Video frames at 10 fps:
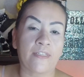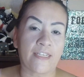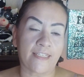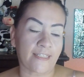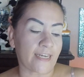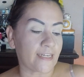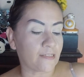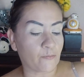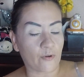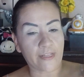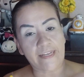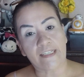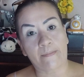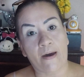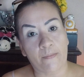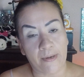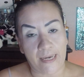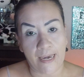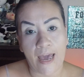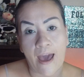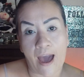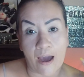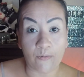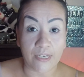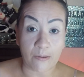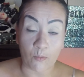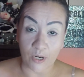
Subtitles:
that says more things about me, I will get more